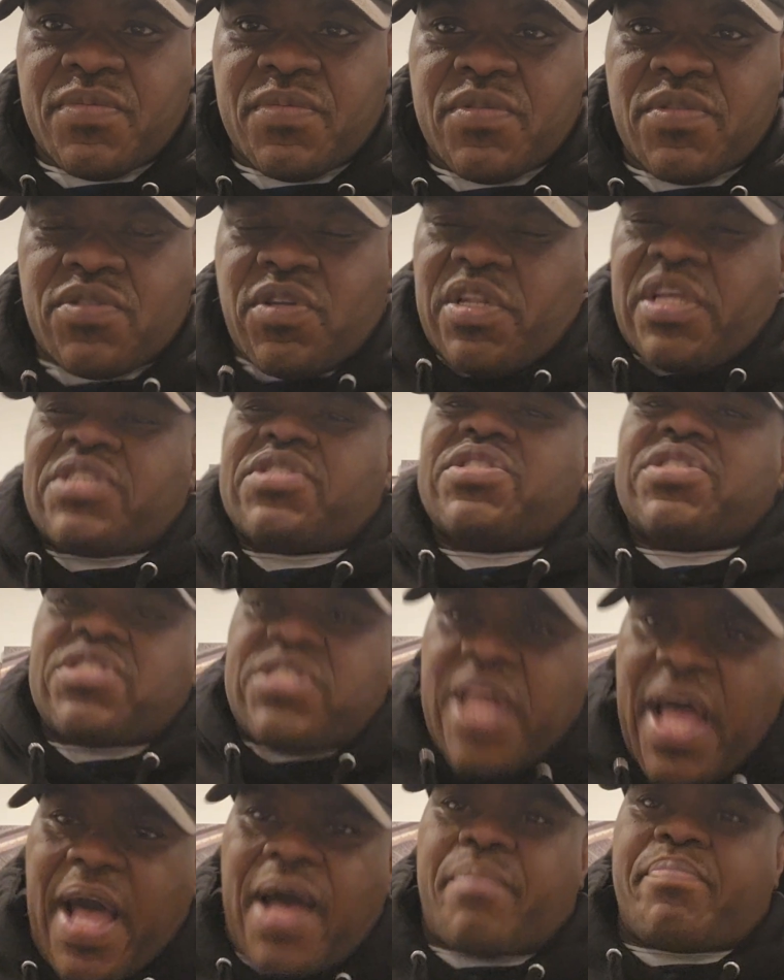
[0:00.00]
So let's
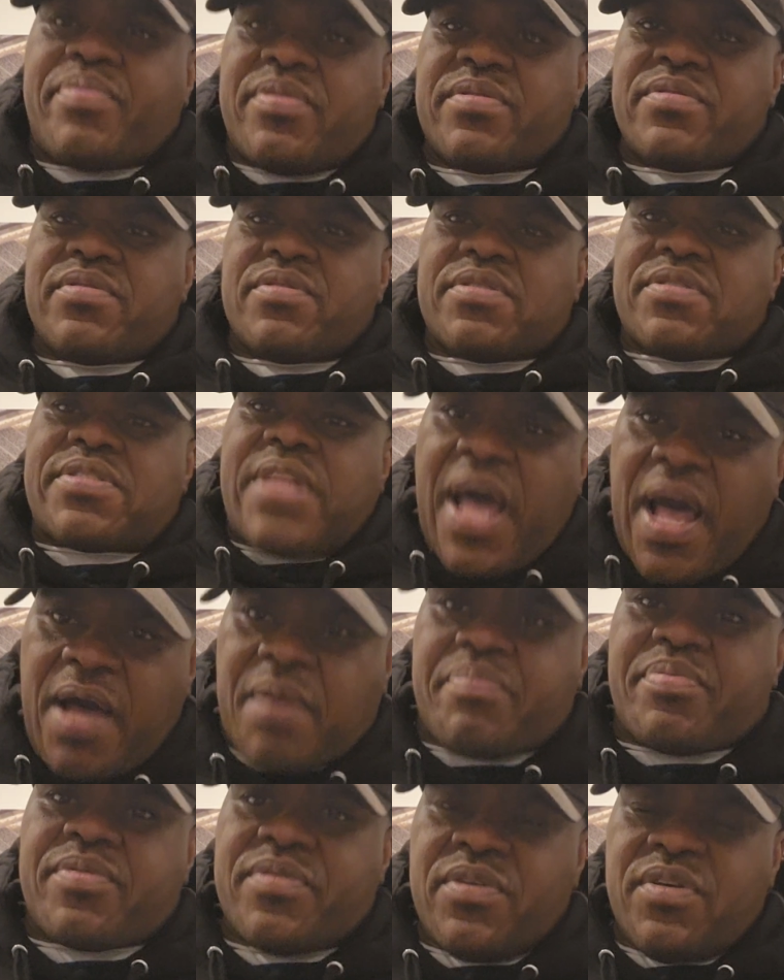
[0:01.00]
stop.
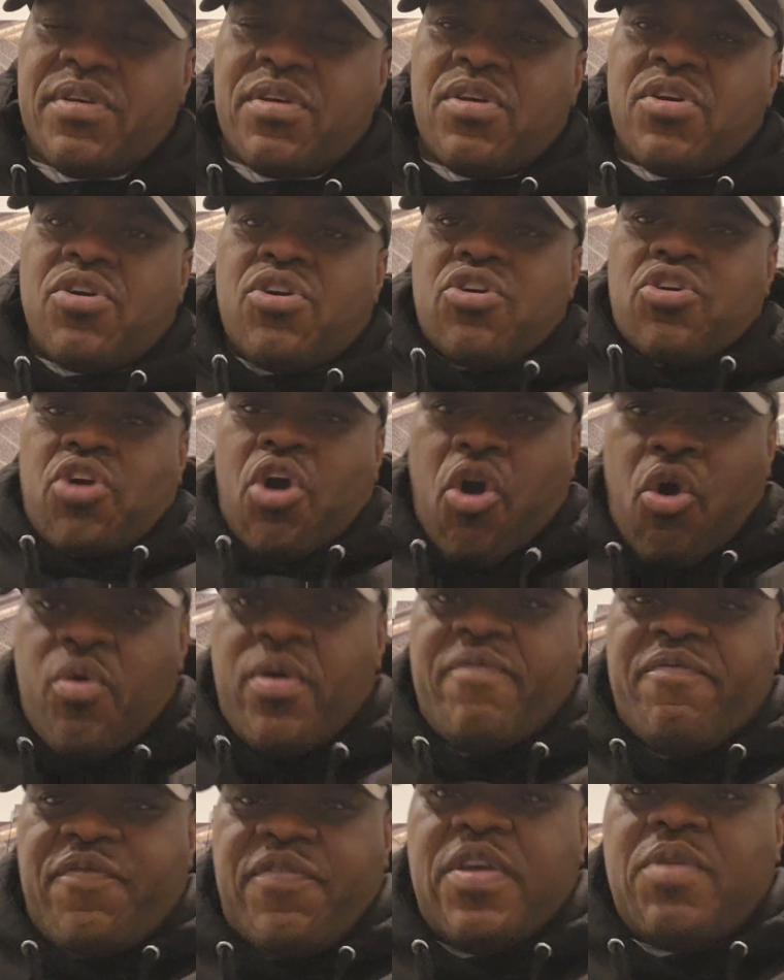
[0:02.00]

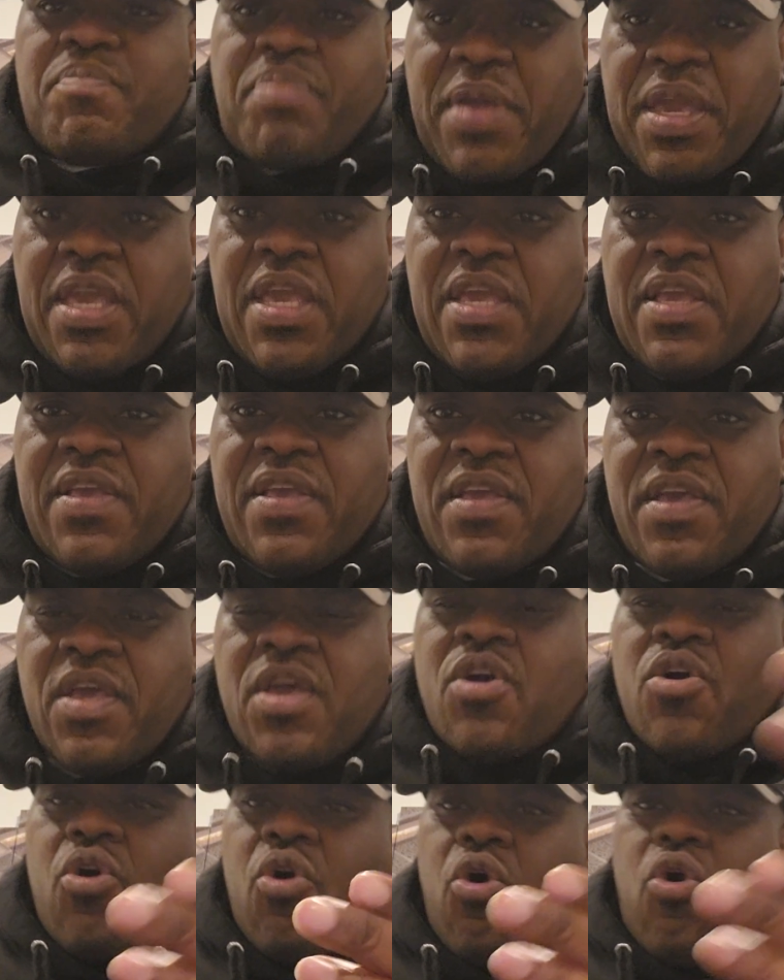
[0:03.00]
Co-MVP
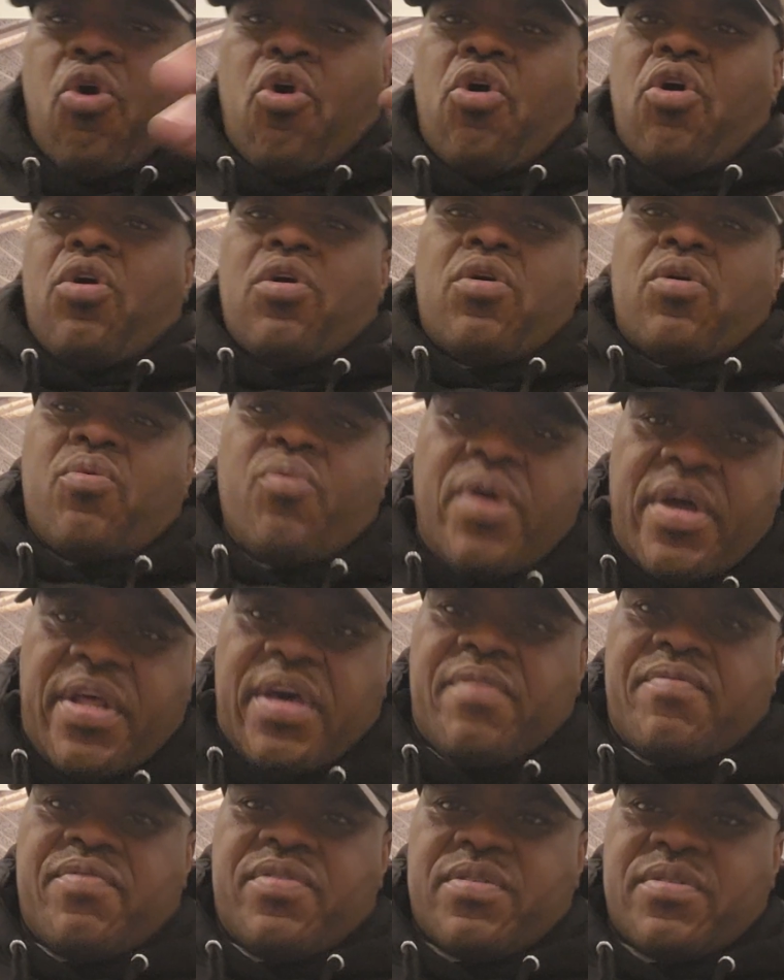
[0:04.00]
or
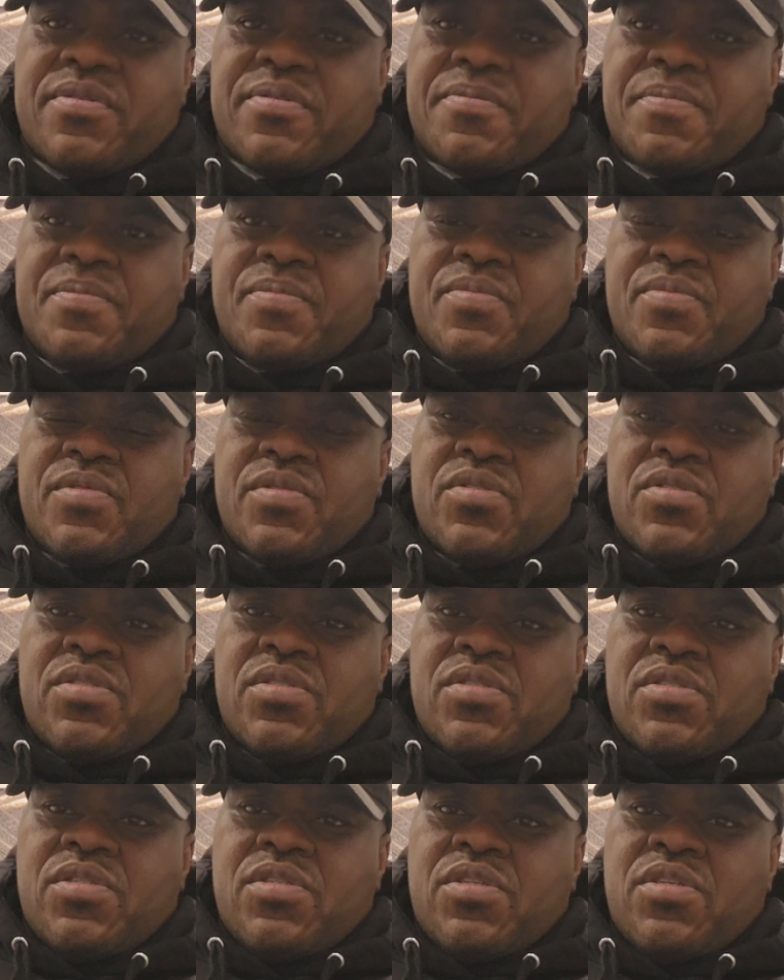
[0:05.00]
whatever.
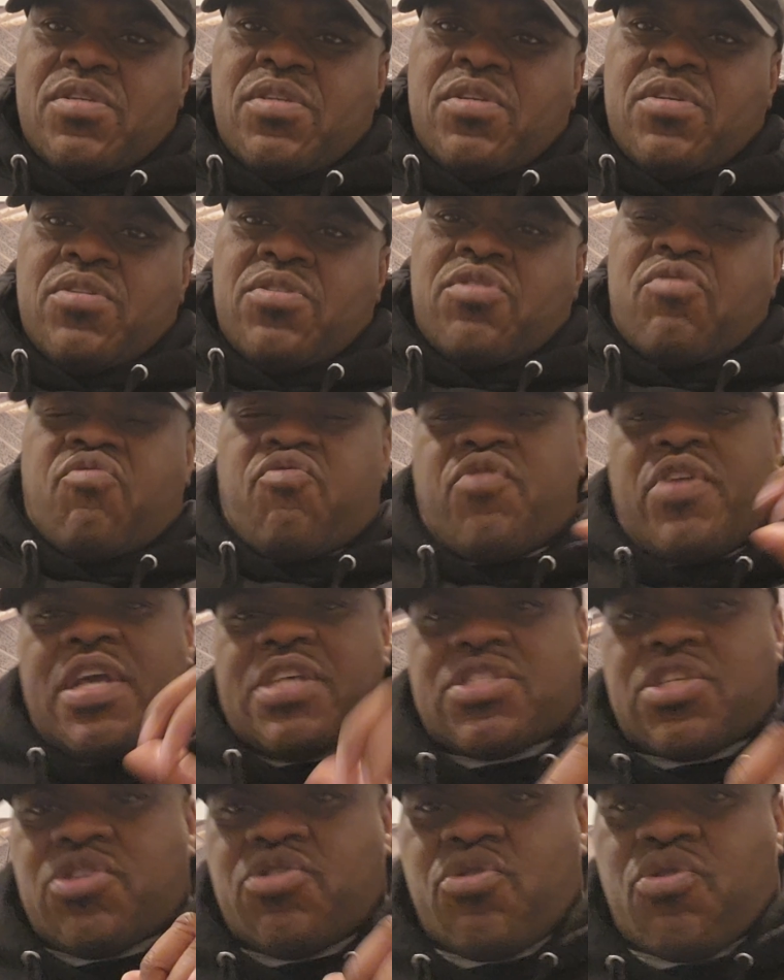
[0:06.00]
The
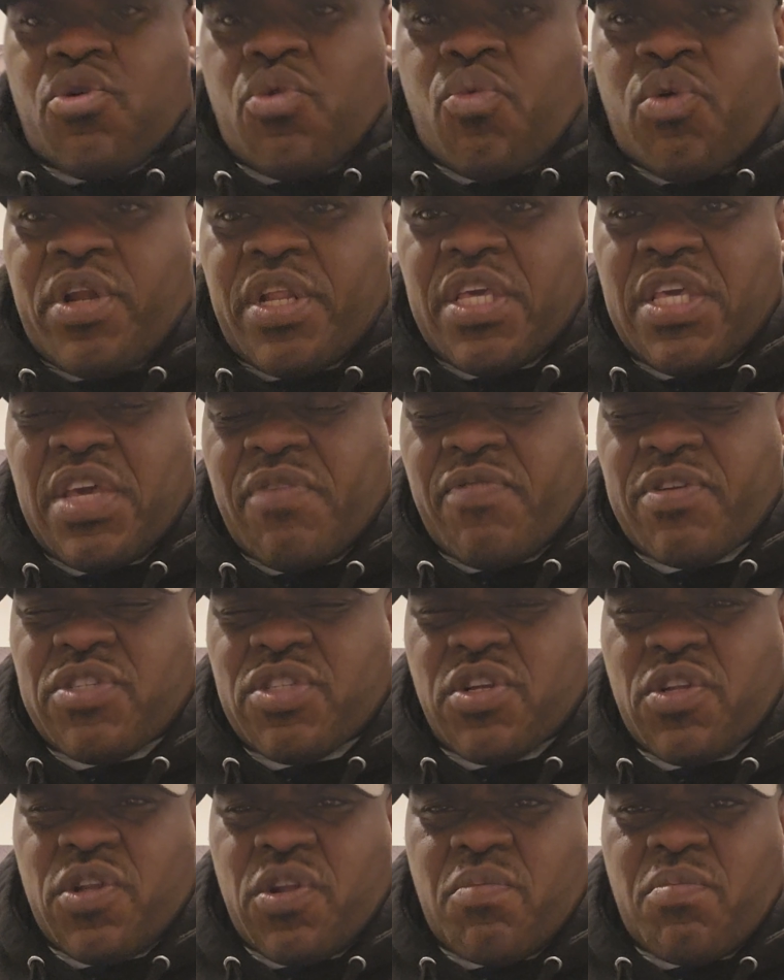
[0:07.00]
reason you don't want to give it
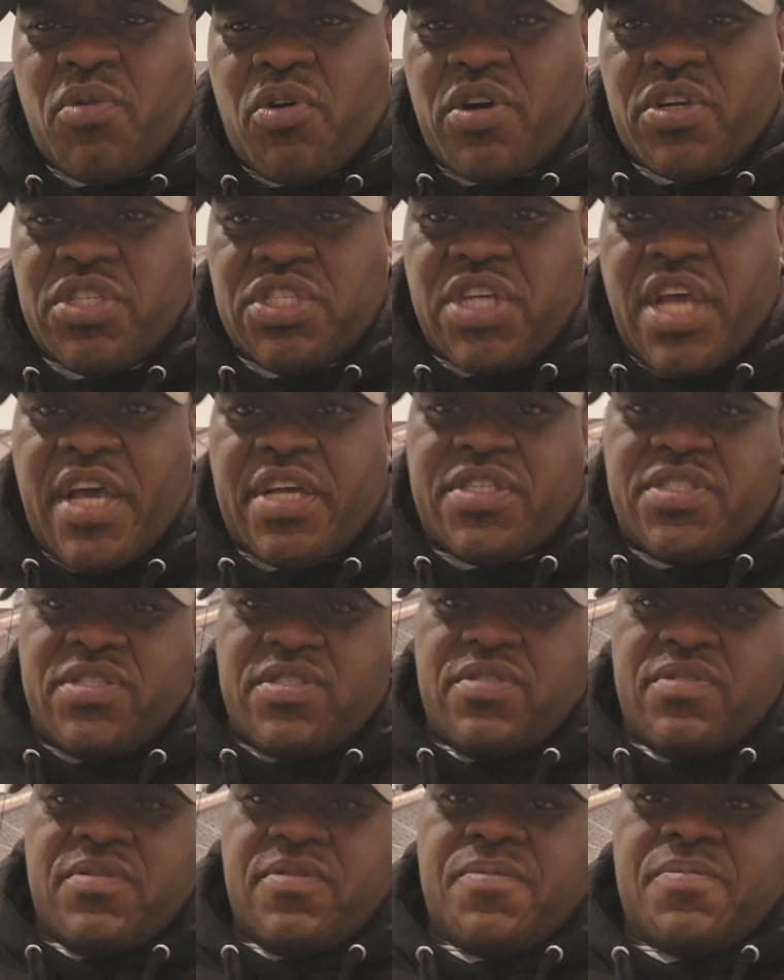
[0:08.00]
to Lamar
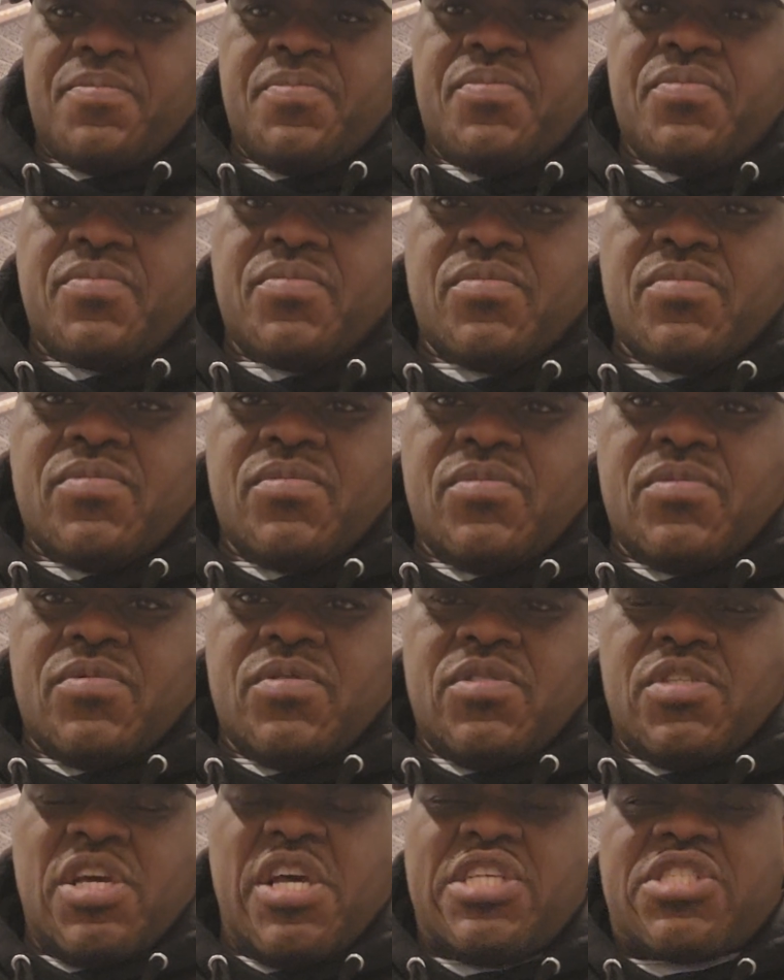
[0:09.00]
Jackson
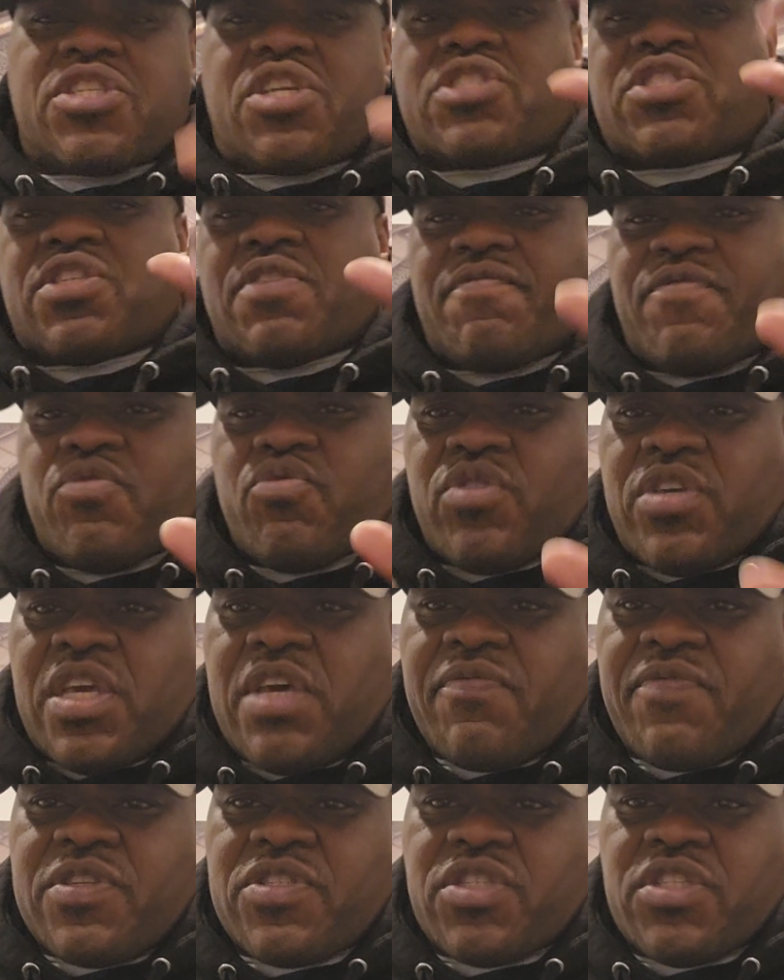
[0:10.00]
is because if you
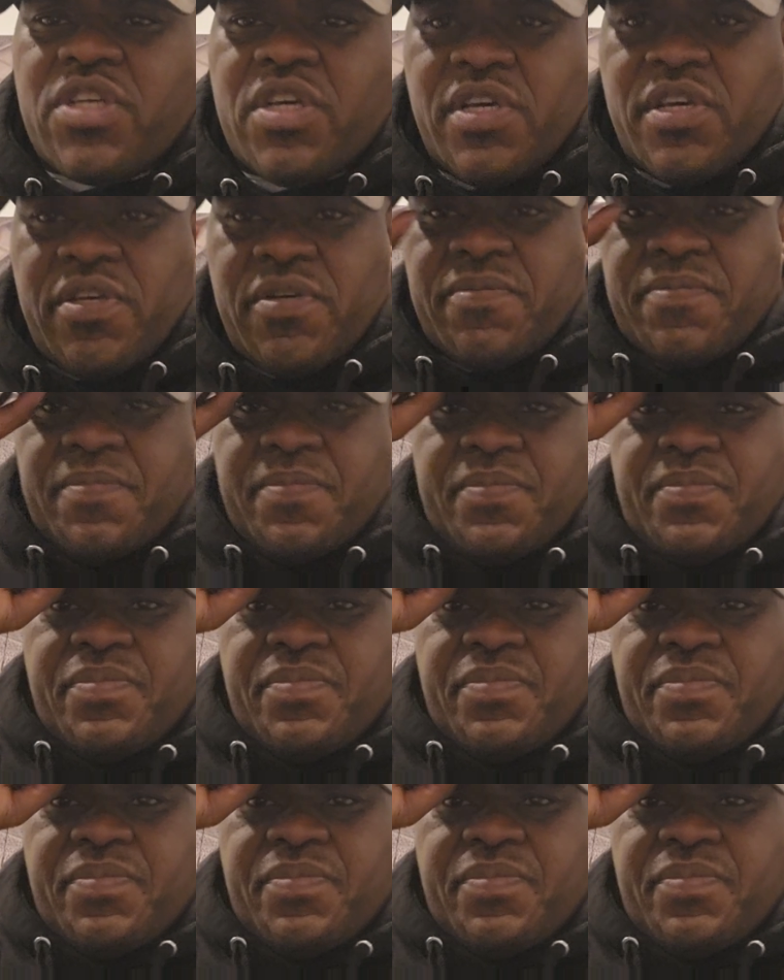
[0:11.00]
give it to him,